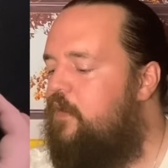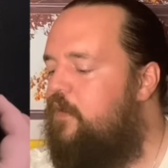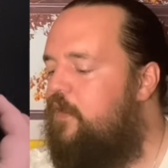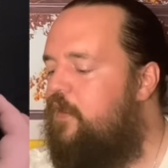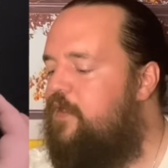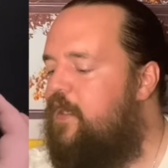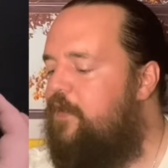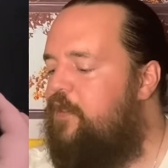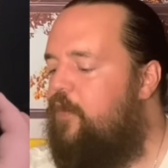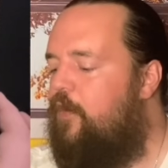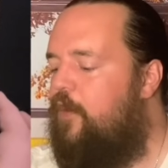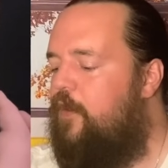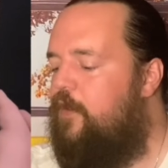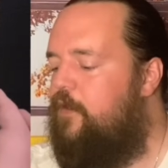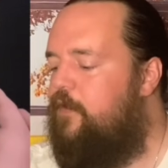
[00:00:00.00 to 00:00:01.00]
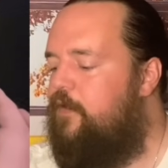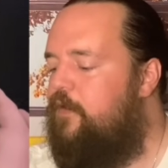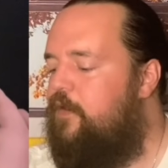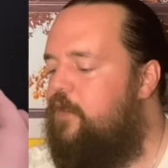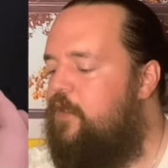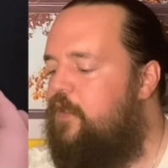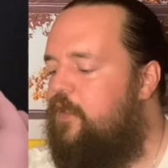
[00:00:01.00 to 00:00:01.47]
the Death card.
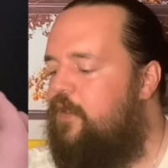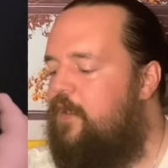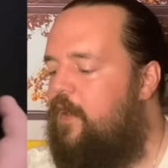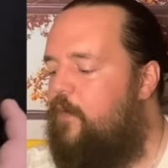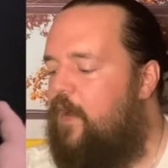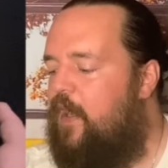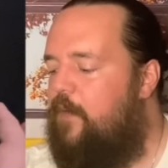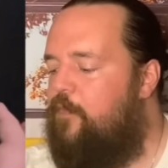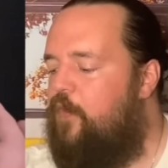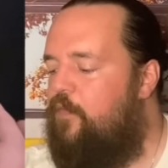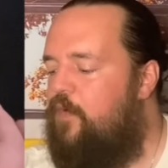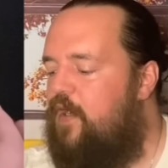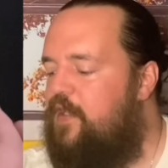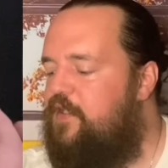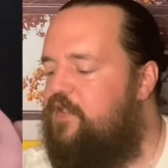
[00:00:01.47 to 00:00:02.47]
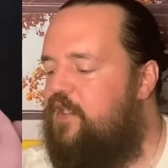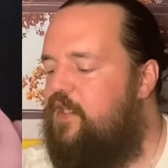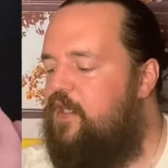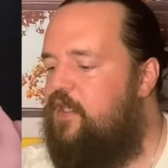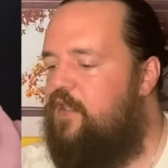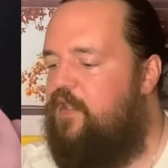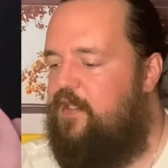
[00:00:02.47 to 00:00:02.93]
Now, I'm already
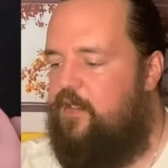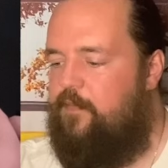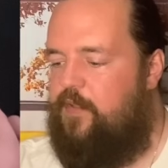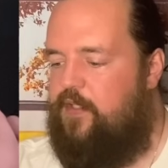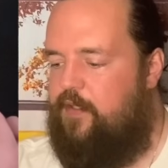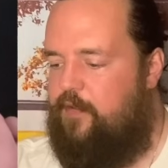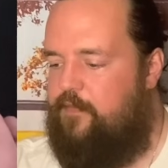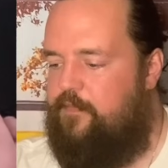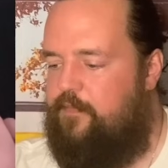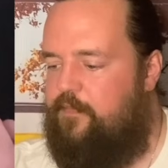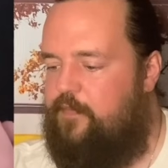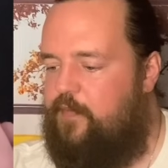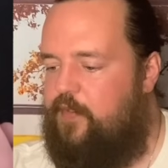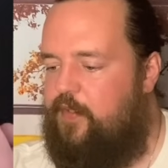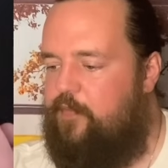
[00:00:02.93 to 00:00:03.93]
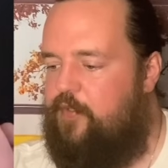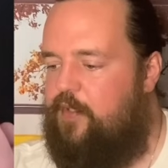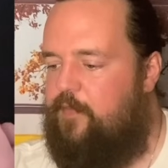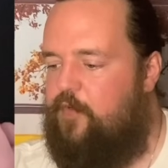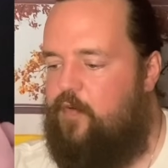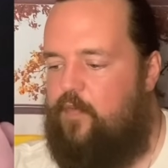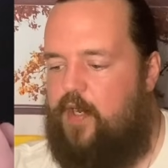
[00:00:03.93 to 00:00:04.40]
seeing the theme here, Libra.
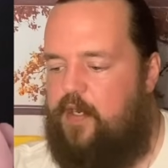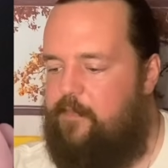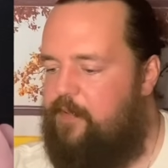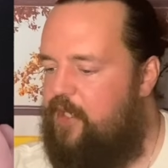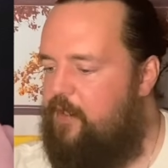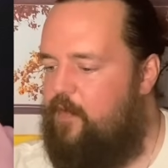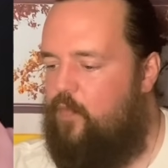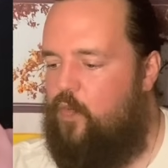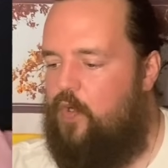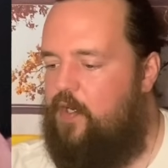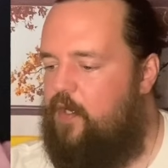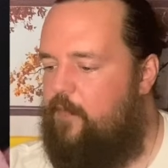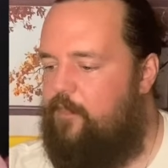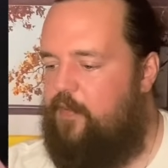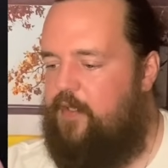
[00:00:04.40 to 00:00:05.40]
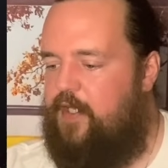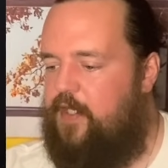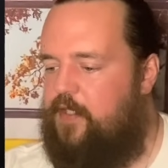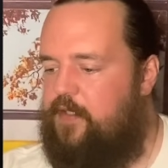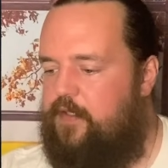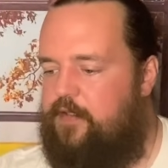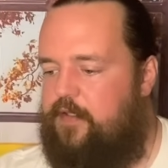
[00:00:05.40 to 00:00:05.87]
I'm already picking one up,
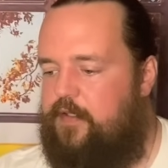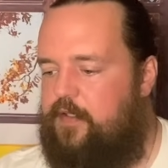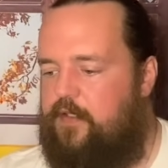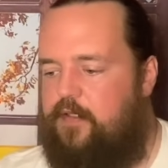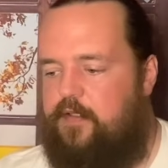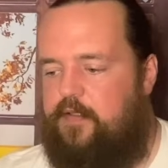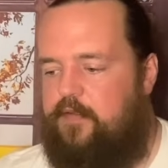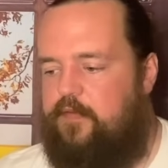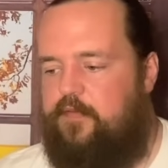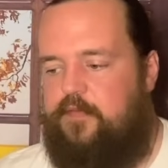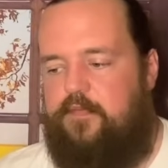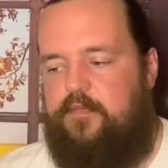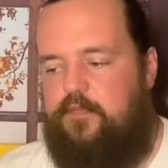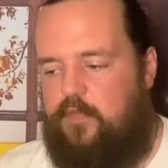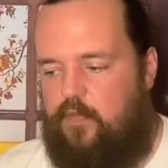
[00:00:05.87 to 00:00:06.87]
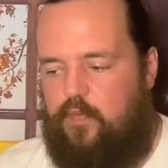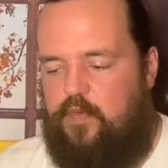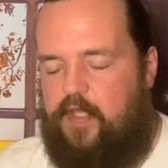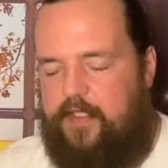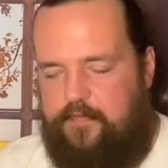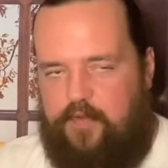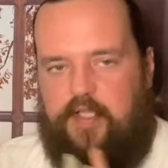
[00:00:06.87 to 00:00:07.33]
and
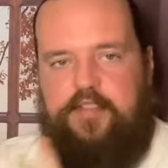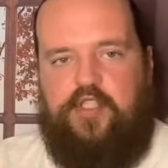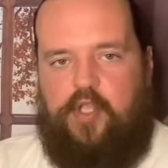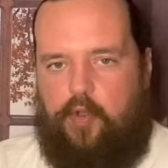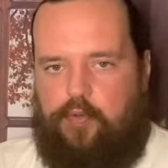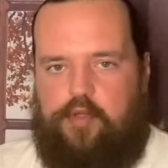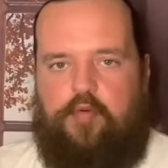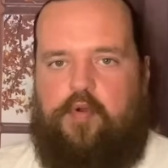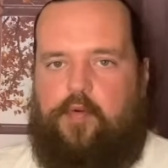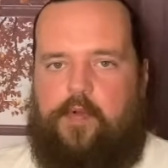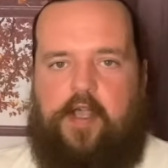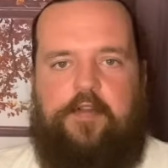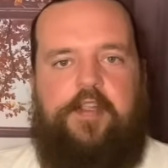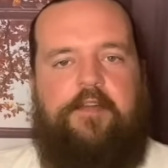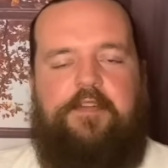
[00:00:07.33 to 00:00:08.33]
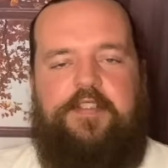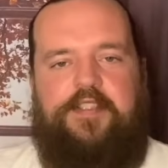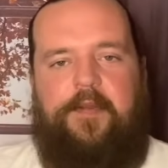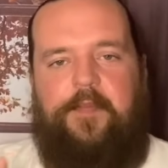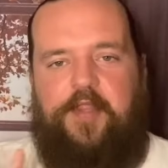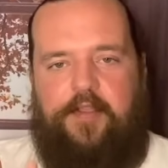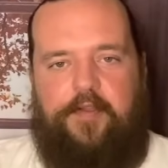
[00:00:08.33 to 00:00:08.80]
let's go through. I'll give you
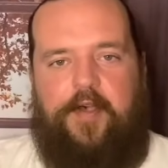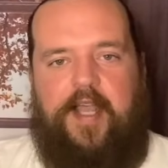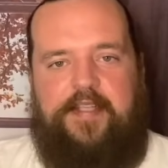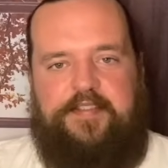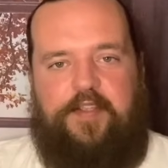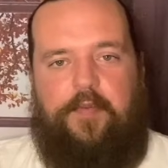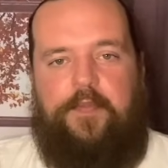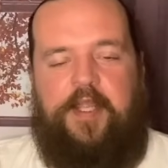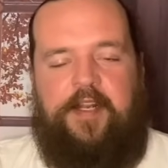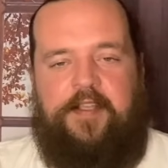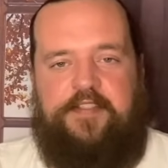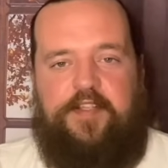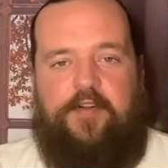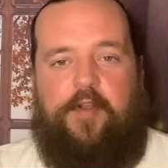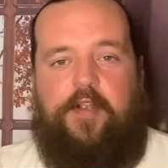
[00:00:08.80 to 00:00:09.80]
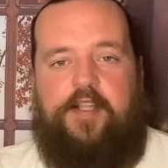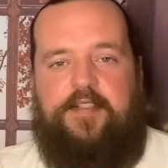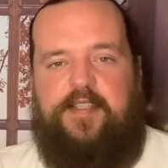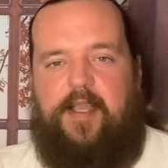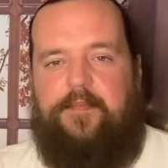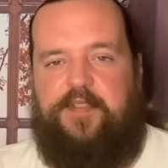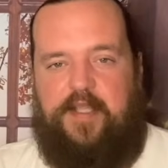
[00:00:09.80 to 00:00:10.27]
some of the classical meanings and
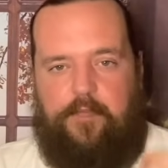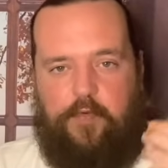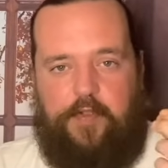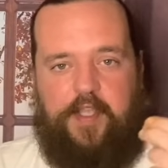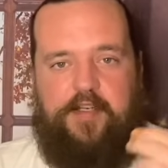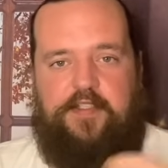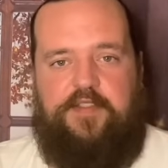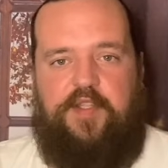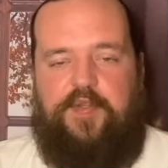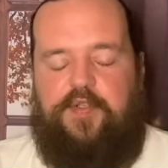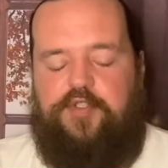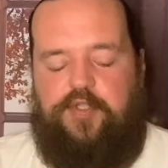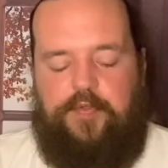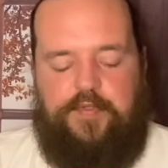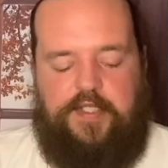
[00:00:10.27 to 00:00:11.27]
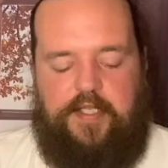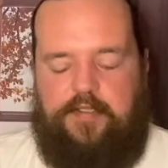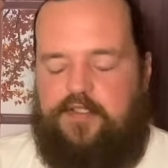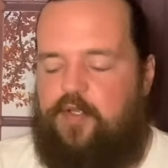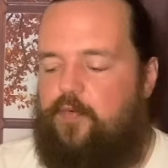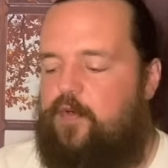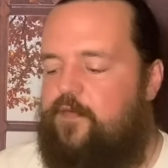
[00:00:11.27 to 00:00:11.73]
archetypes, then we'll get into the juicy,
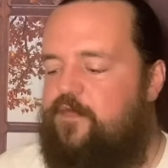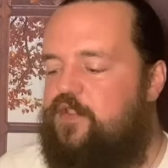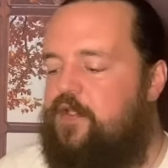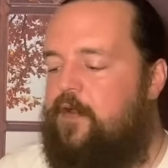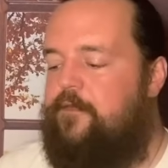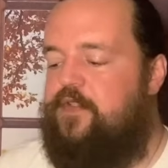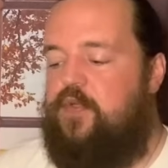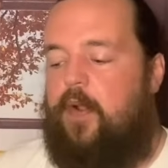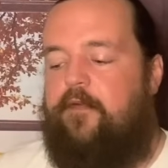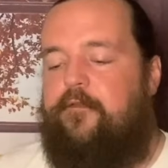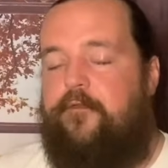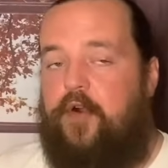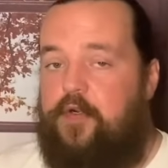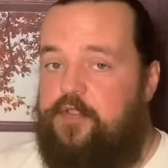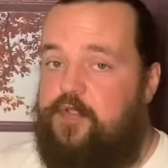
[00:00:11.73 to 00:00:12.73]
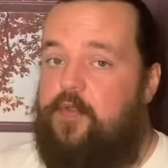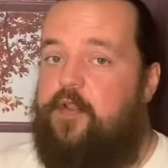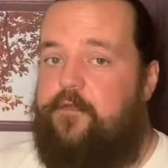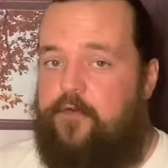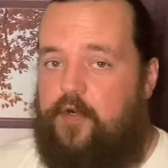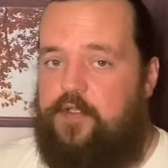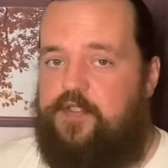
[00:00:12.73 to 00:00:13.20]
intuitive stuff. So at first
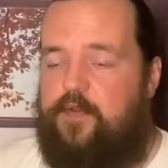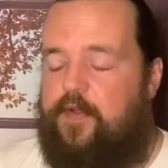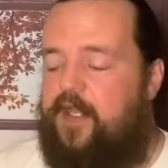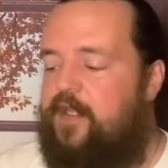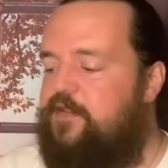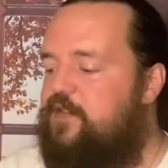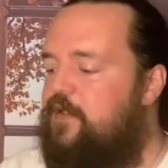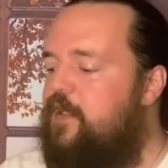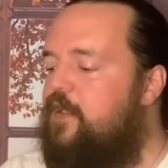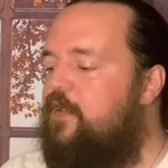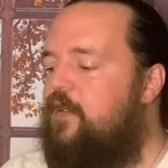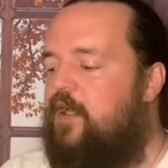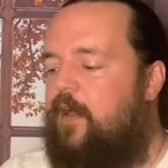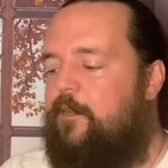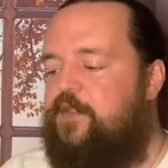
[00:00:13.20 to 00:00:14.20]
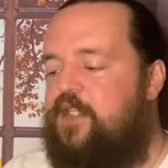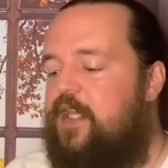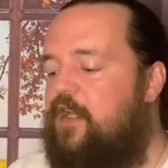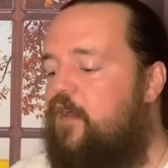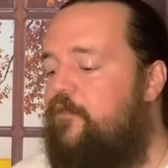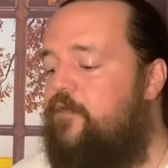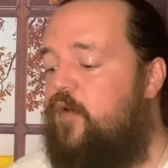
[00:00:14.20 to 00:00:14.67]
look, first glance, I'm
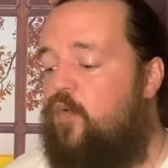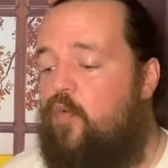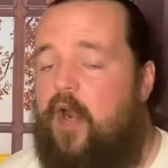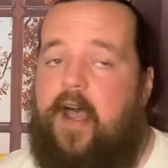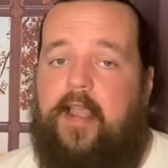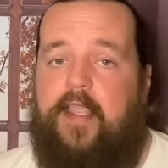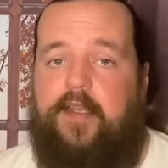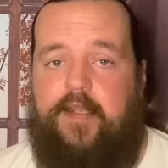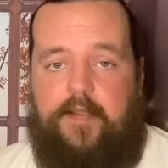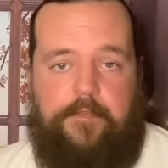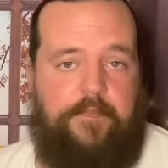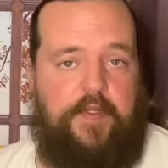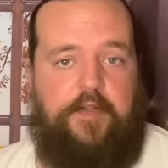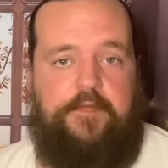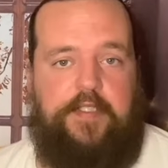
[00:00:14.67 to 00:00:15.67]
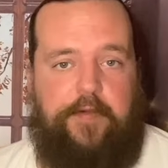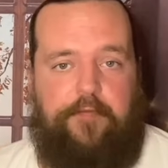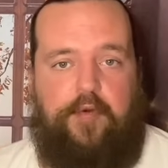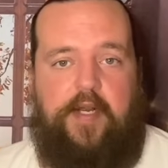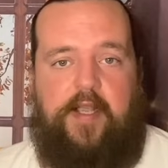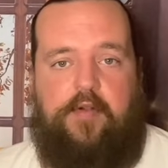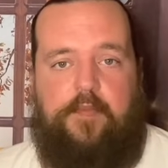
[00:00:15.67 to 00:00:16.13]
seeing a variety of
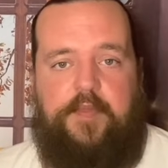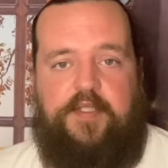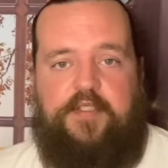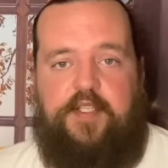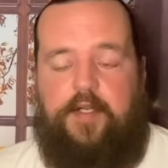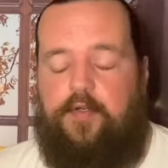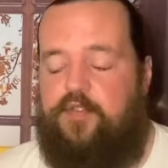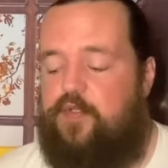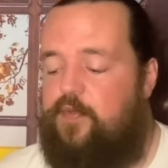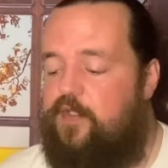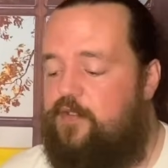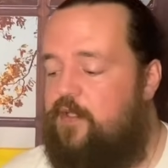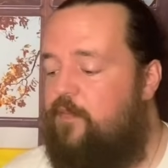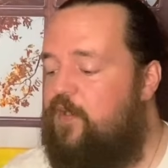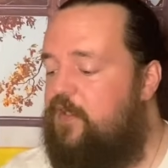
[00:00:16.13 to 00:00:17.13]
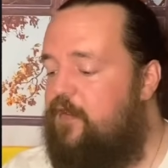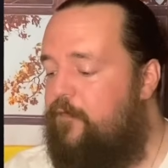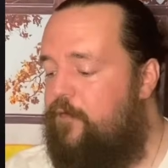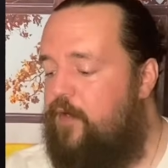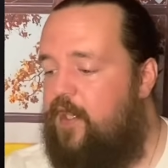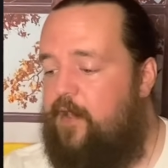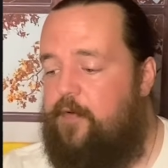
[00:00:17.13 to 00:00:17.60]
different elements here. So this could be
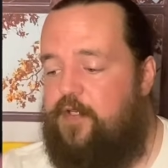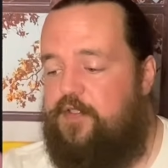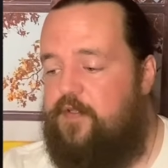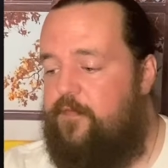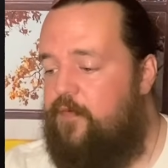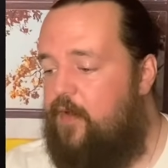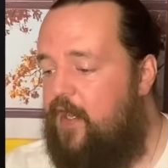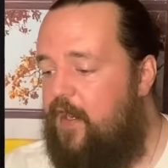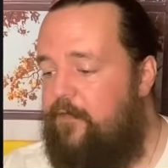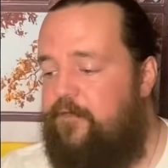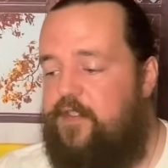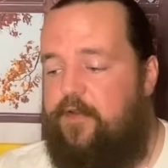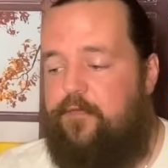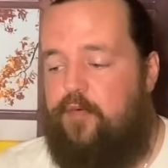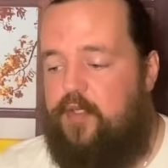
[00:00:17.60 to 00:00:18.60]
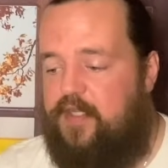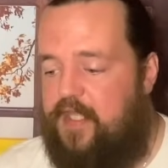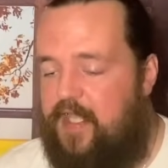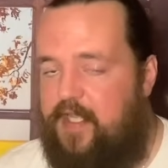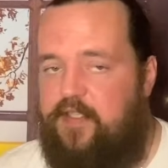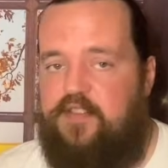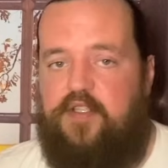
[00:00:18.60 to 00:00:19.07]
different areas of life, different
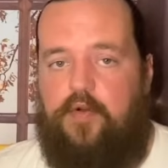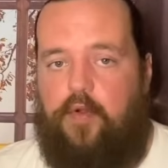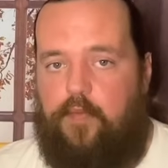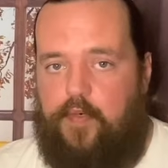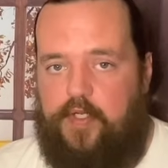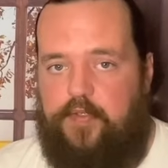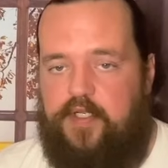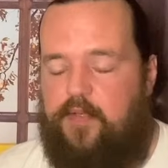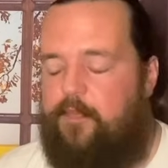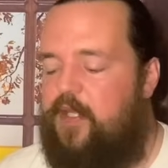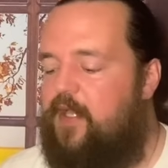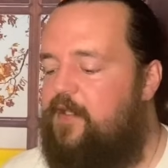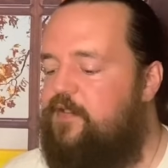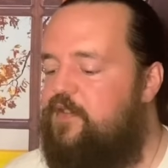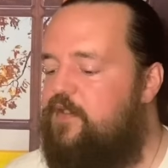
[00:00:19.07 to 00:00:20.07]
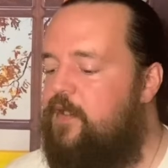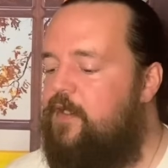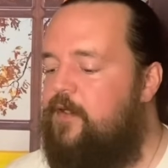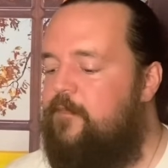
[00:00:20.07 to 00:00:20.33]
things. It all really depends.